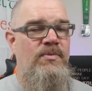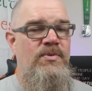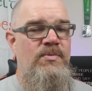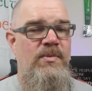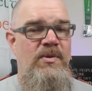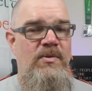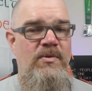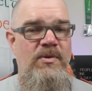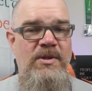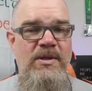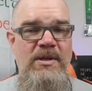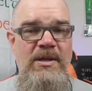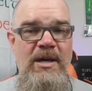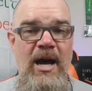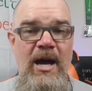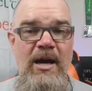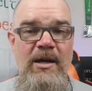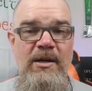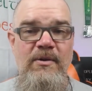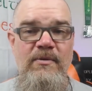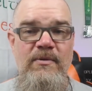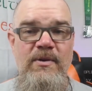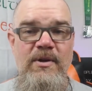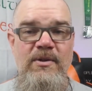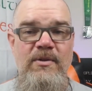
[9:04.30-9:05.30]
me with the
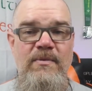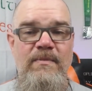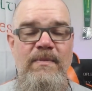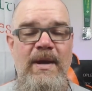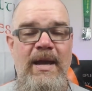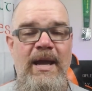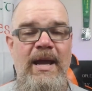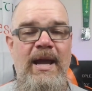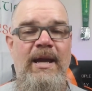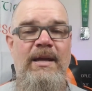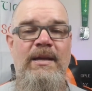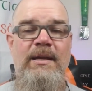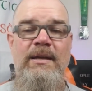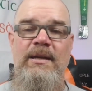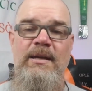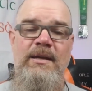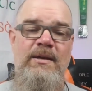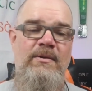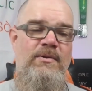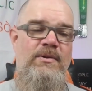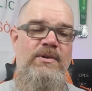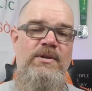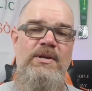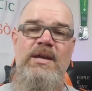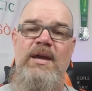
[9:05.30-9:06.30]
algorithm, and it
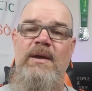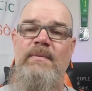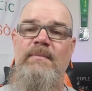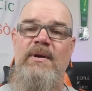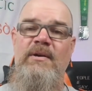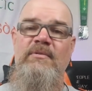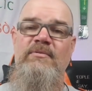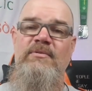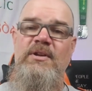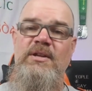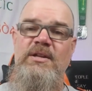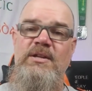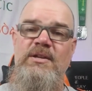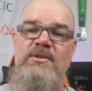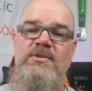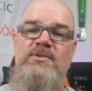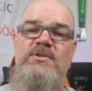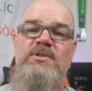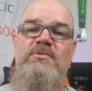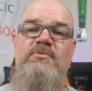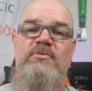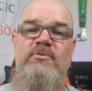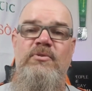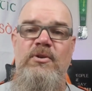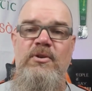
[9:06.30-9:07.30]
will get my videos
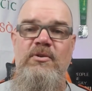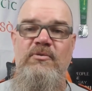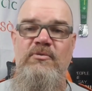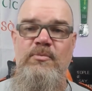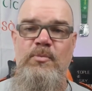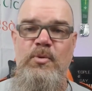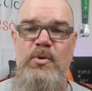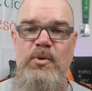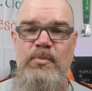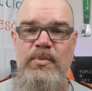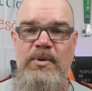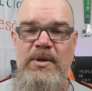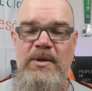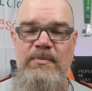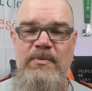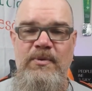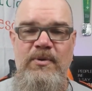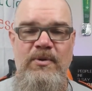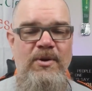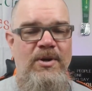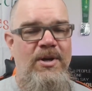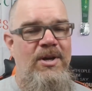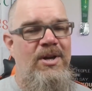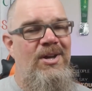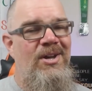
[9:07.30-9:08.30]
in front of more people.
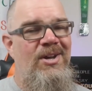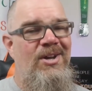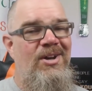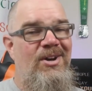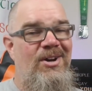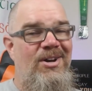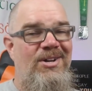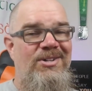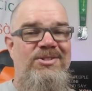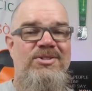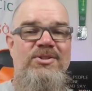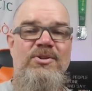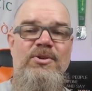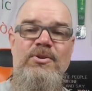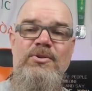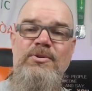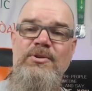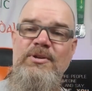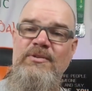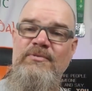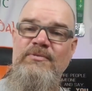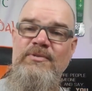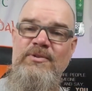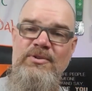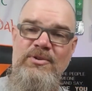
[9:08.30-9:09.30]
Also,
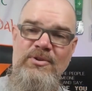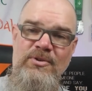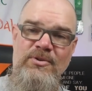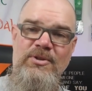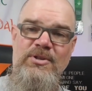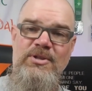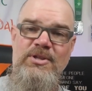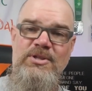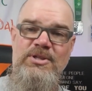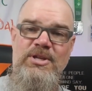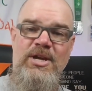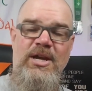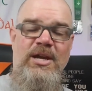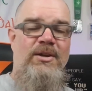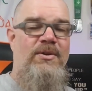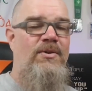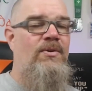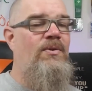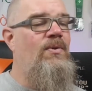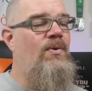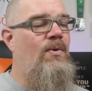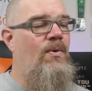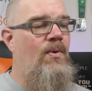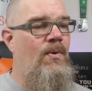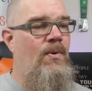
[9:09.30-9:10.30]
if you're new to the channel
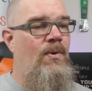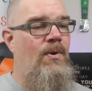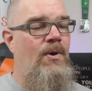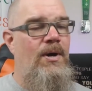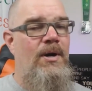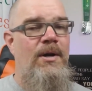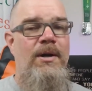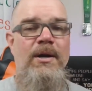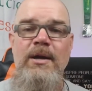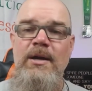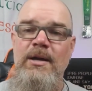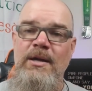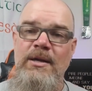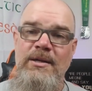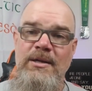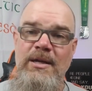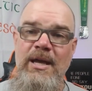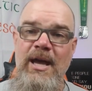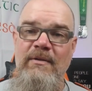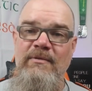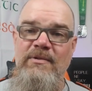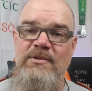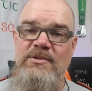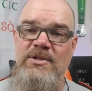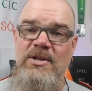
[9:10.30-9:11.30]
or you
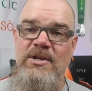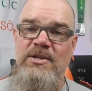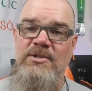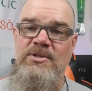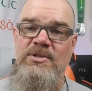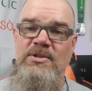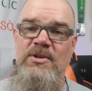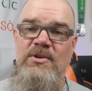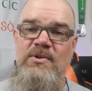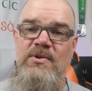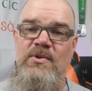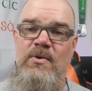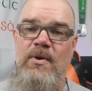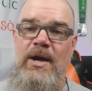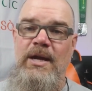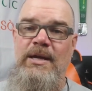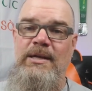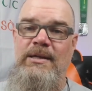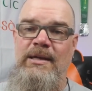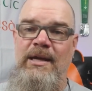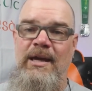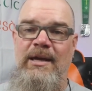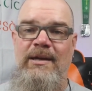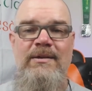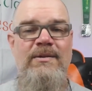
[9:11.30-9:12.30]
haven't done so quite
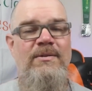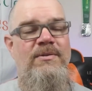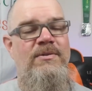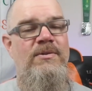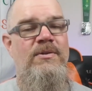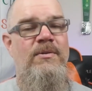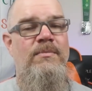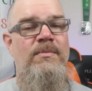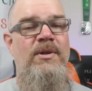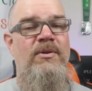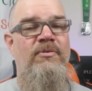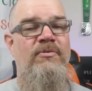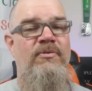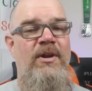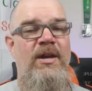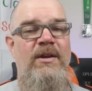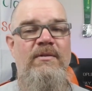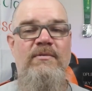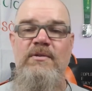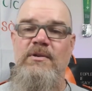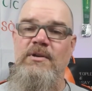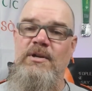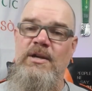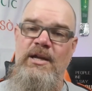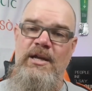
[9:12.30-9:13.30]
yet, do me a
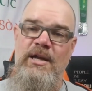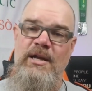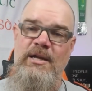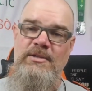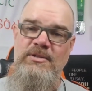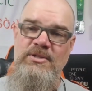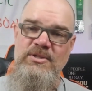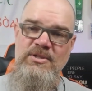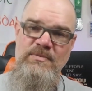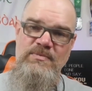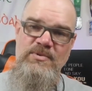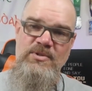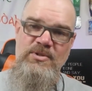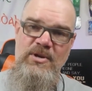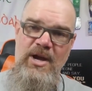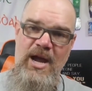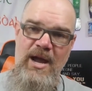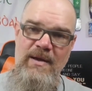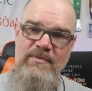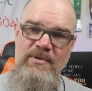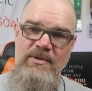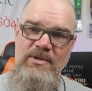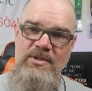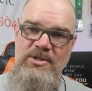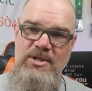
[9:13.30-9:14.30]
favor and subscribe
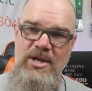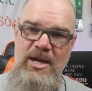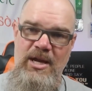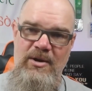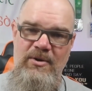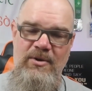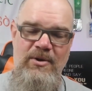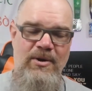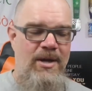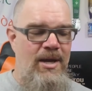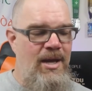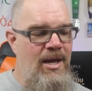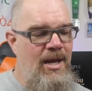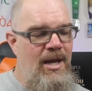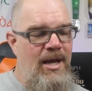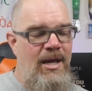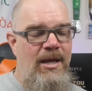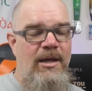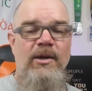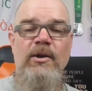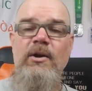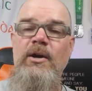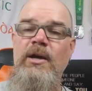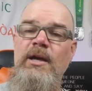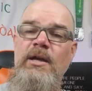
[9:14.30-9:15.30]
to the channel and
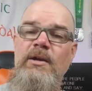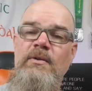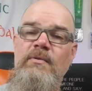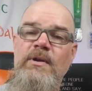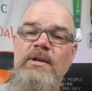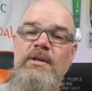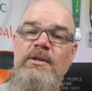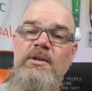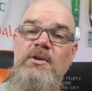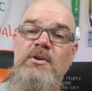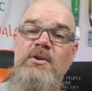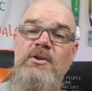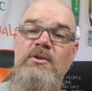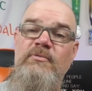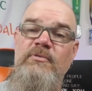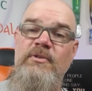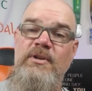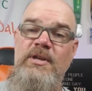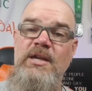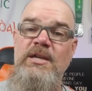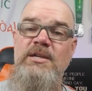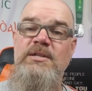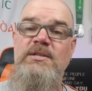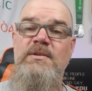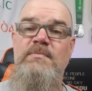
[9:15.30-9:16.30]
go ahead and ring the
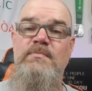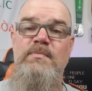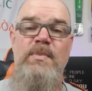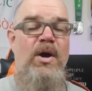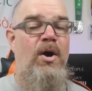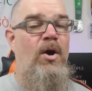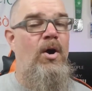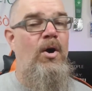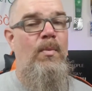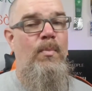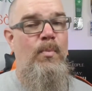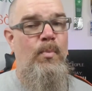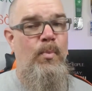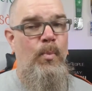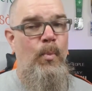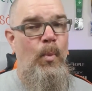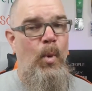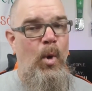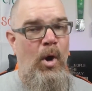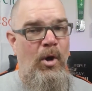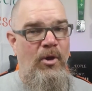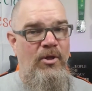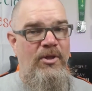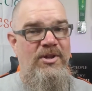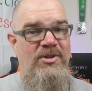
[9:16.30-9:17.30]
notification bell.
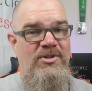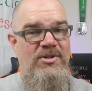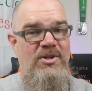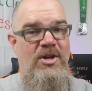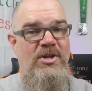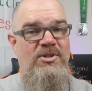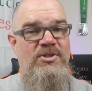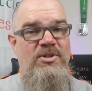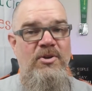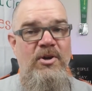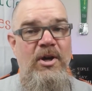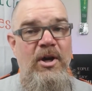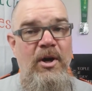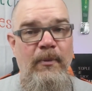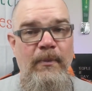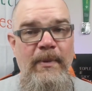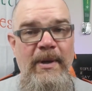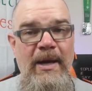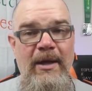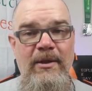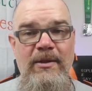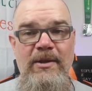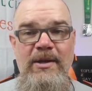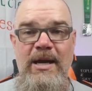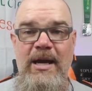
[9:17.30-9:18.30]
All these also help me
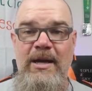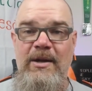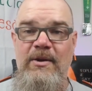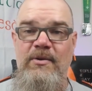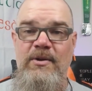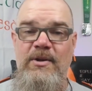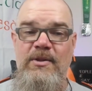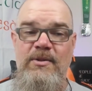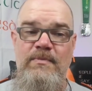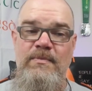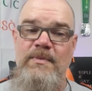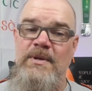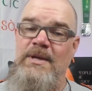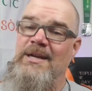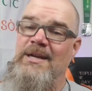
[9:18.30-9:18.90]
out in the algorithm